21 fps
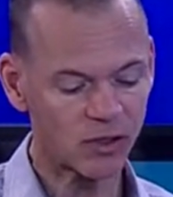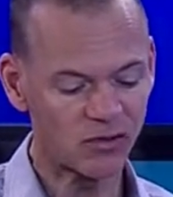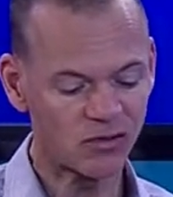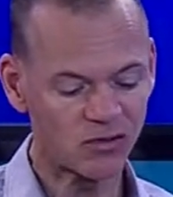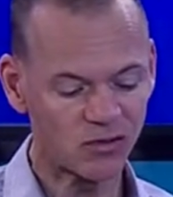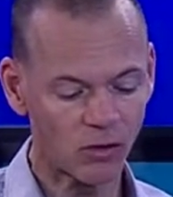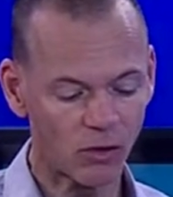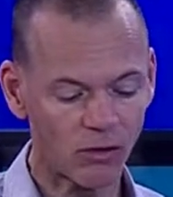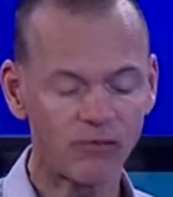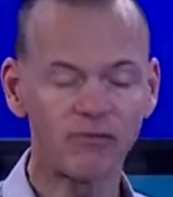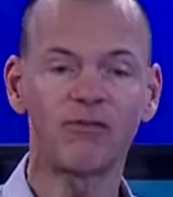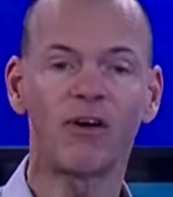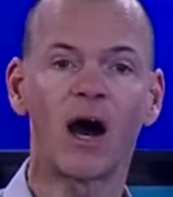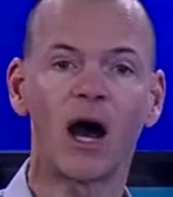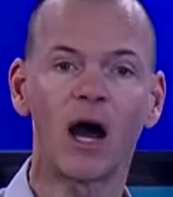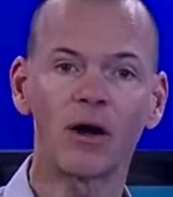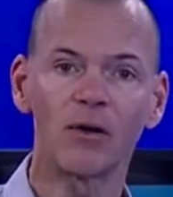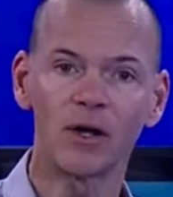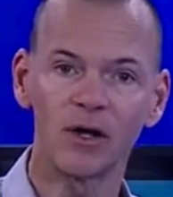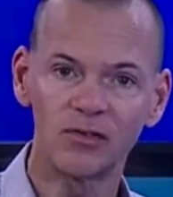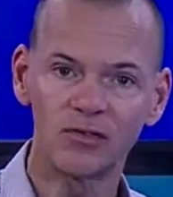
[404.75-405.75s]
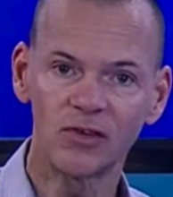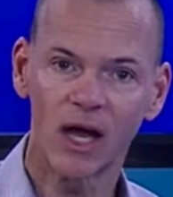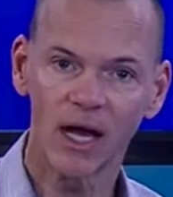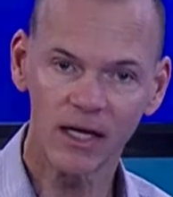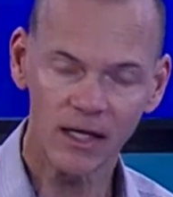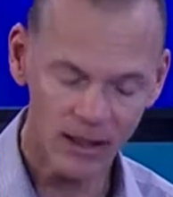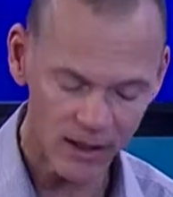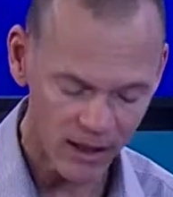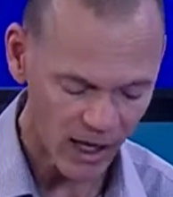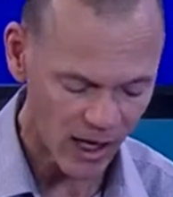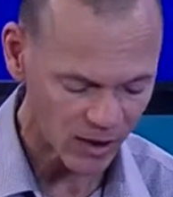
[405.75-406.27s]
so far as I
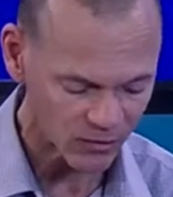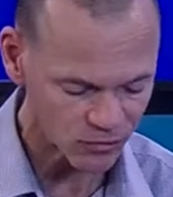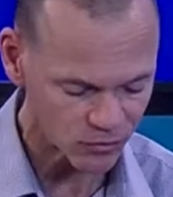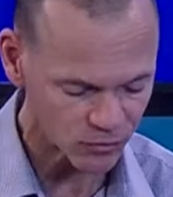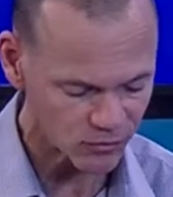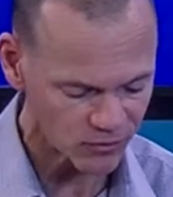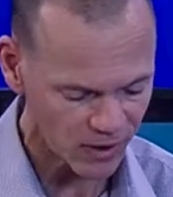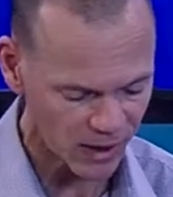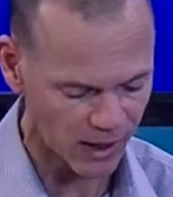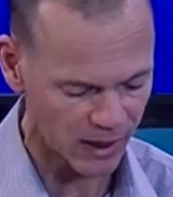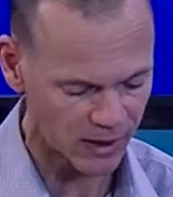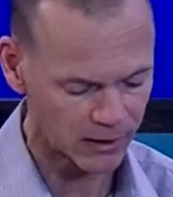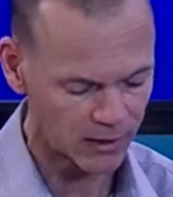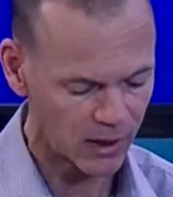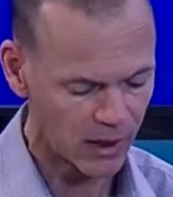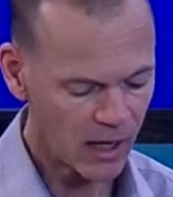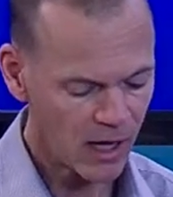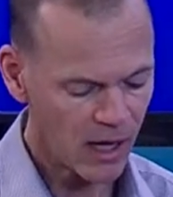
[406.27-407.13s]
can ascertain,